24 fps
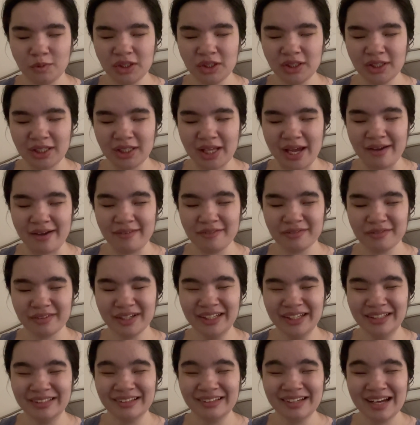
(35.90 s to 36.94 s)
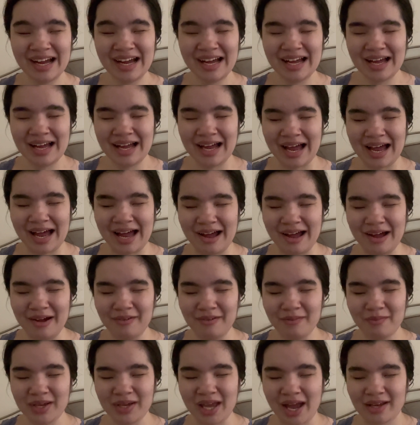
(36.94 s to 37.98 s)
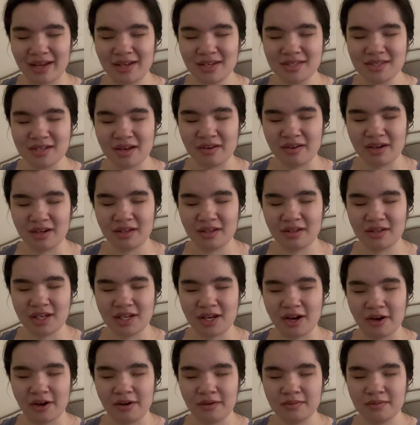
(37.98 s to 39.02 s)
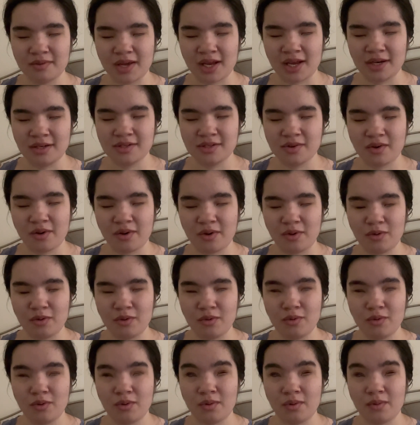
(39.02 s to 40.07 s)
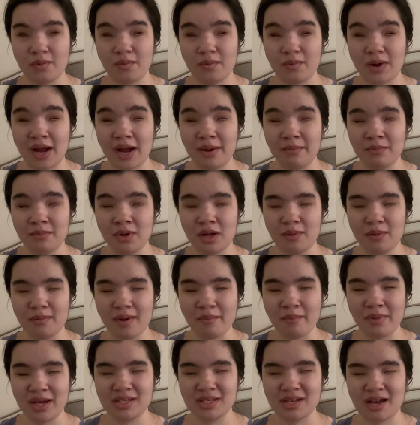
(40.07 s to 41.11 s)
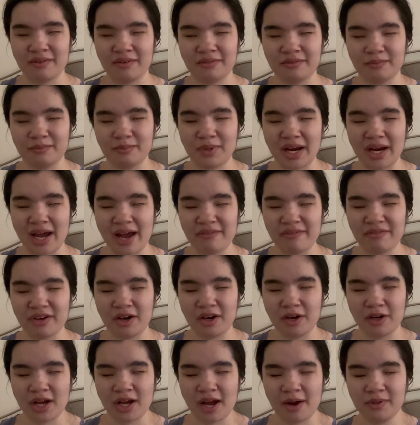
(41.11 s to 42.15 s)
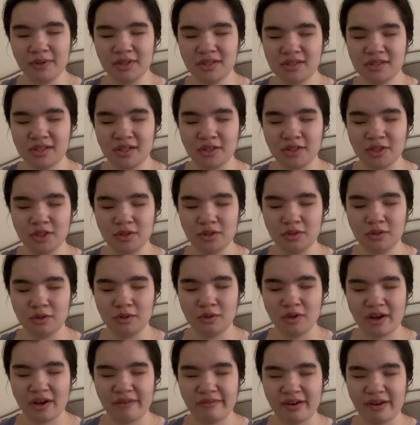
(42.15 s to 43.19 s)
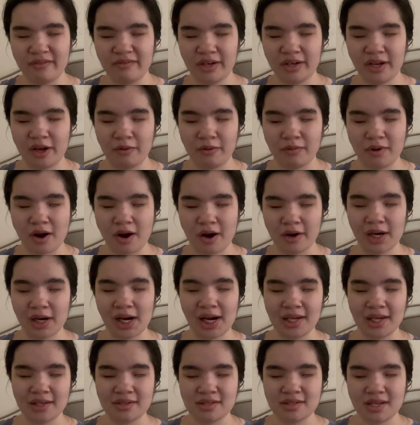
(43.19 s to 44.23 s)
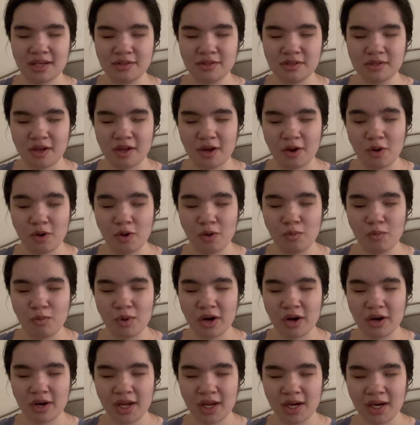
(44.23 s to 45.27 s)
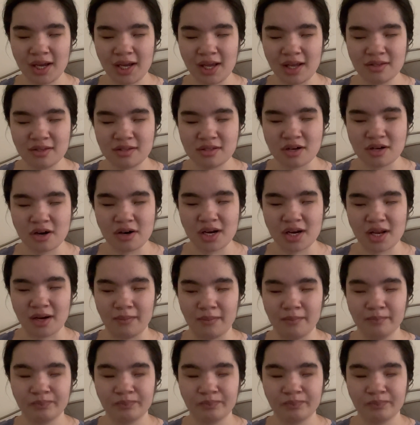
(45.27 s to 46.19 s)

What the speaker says: live. But yeah, he's not here, and so I'm all by myself, but I figured I would still do a fun video regardless, and so we're gonna get started.